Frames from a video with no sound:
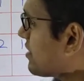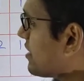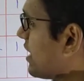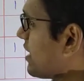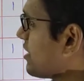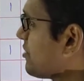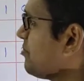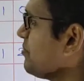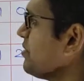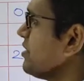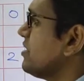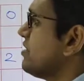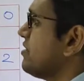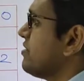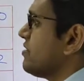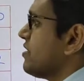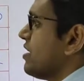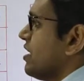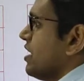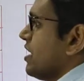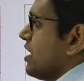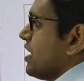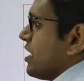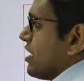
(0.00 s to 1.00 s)
That means
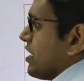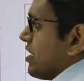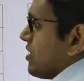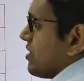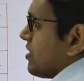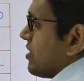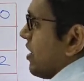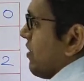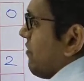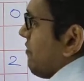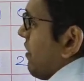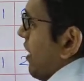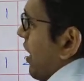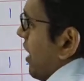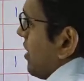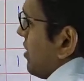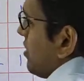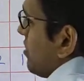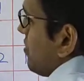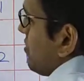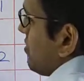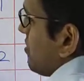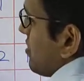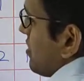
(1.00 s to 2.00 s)
the
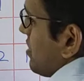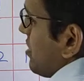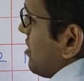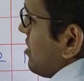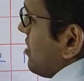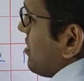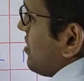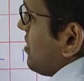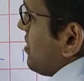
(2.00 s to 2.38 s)
values in